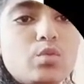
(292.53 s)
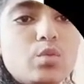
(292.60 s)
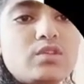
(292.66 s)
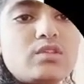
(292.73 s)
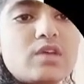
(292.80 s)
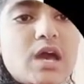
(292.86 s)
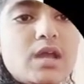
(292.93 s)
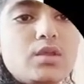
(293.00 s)

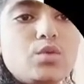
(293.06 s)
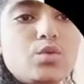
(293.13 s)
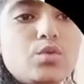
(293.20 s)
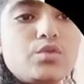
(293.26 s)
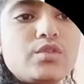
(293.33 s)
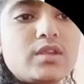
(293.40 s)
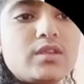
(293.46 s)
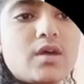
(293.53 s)
which are
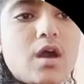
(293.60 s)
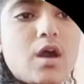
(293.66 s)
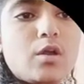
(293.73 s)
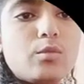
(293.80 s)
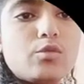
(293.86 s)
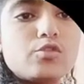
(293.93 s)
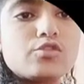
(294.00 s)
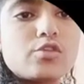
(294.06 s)
used at
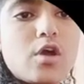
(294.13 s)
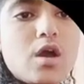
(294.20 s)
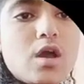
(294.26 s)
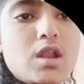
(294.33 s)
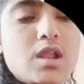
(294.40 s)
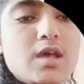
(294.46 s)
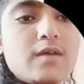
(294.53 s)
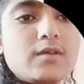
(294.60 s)
almost all
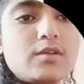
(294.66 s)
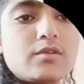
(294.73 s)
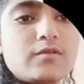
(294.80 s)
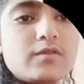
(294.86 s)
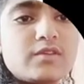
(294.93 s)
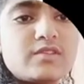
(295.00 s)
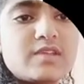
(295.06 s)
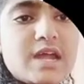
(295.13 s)
levels of
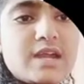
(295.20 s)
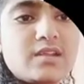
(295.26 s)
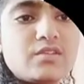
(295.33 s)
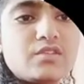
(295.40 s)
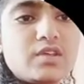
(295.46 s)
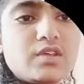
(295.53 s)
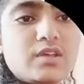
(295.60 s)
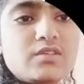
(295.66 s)
a
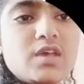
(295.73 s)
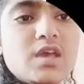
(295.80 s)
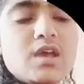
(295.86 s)
statistics.